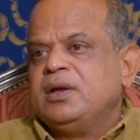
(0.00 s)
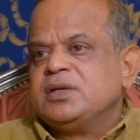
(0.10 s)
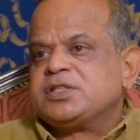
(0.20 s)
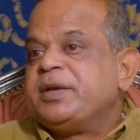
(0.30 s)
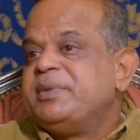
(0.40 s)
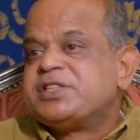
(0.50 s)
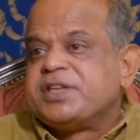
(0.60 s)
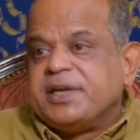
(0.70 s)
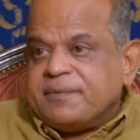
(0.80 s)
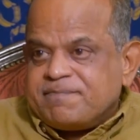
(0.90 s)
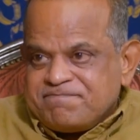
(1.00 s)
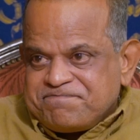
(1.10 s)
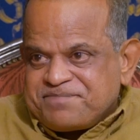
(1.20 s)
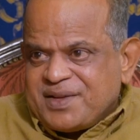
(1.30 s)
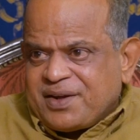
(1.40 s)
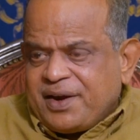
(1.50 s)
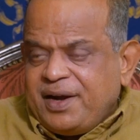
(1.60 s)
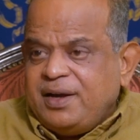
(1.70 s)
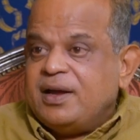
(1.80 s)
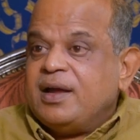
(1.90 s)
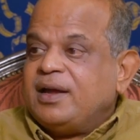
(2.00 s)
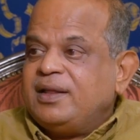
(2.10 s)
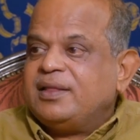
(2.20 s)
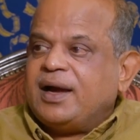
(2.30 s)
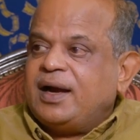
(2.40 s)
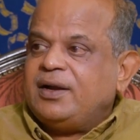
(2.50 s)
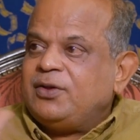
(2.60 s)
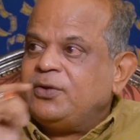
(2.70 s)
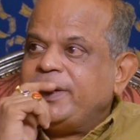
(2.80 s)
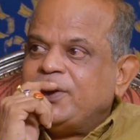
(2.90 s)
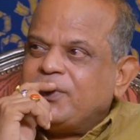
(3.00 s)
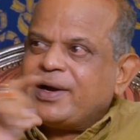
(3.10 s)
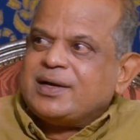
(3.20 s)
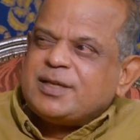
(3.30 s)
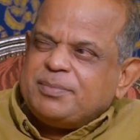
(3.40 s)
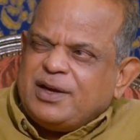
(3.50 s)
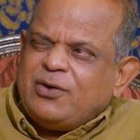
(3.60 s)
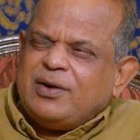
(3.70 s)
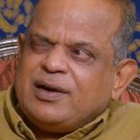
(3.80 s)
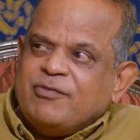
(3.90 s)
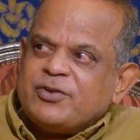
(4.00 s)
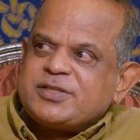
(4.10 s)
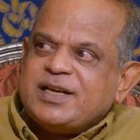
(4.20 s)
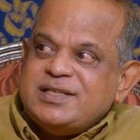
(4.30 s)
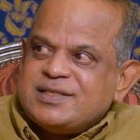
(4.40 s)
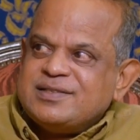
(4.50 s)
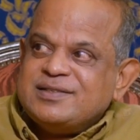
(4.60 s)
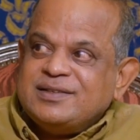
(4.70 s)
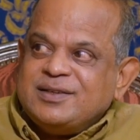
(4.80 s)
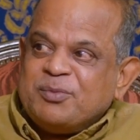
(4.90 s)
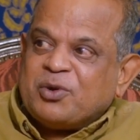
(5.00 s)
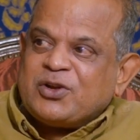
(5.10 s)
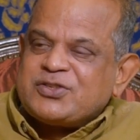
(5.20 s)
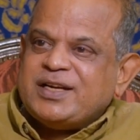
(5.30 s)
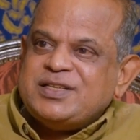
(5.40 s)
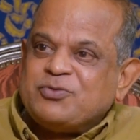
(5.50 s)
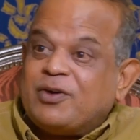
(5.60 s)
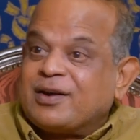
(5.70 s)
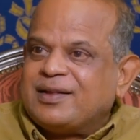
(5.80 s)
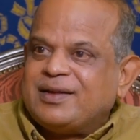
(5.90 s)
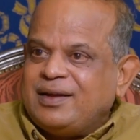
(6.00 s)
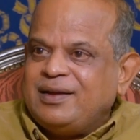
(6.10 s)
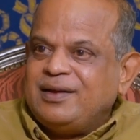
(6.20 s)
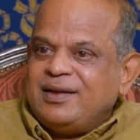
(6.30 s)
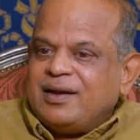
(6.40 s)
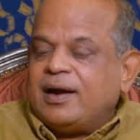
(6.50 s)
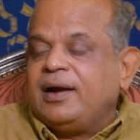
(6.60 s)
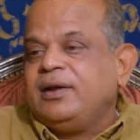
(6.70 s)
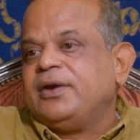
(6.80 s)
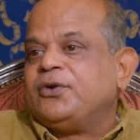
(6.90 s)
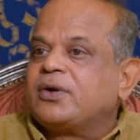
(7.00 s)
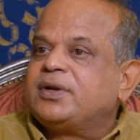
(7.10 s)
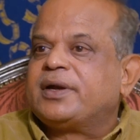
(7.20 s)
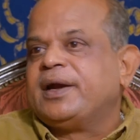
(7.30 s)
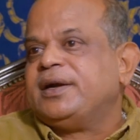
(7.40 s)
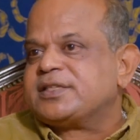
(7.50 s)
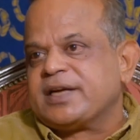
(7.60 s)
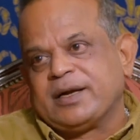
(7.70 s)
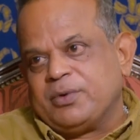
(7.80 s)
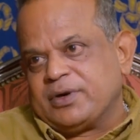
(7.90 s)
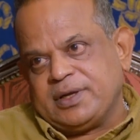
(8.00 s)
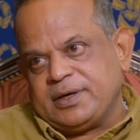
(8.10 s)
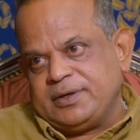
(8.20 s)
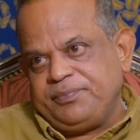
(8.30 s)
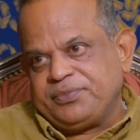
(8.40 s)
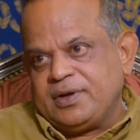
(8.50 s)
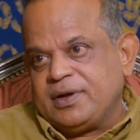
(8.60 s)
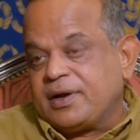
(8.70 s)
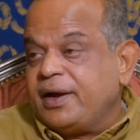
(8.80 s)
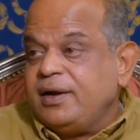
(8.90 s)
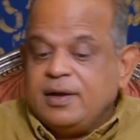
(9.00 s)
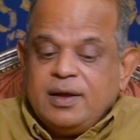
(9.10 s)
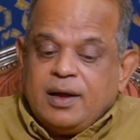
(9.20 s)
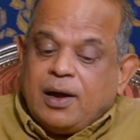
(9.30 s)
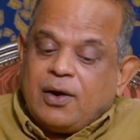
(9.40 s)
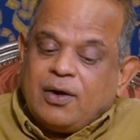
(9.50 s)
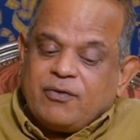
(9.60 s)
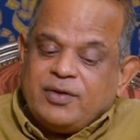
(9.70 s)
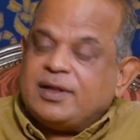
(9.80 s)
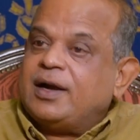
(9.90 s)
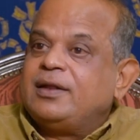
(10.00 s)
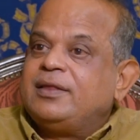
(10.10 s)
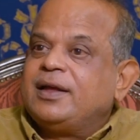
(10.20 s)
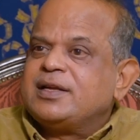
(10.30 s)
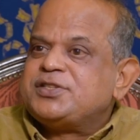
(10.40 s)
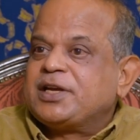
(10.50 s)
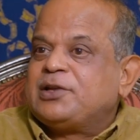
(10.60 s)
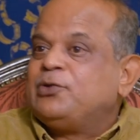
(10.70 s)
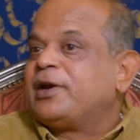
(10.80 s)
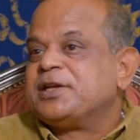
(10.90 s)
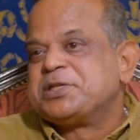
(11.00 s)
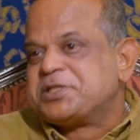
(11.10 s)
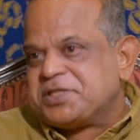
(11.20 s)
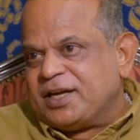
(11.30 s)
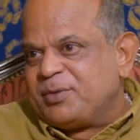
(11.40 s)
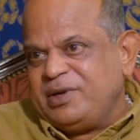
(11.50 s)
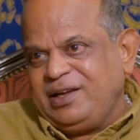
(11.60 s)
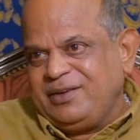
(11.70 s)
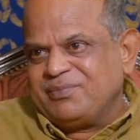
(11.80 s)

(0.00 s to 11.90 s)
CBC. Right? In that, you need to look at something called lymphocytes, monocytes, what are they? And your doctor can decide about that. Right? Along with that, they can check your HSCRP.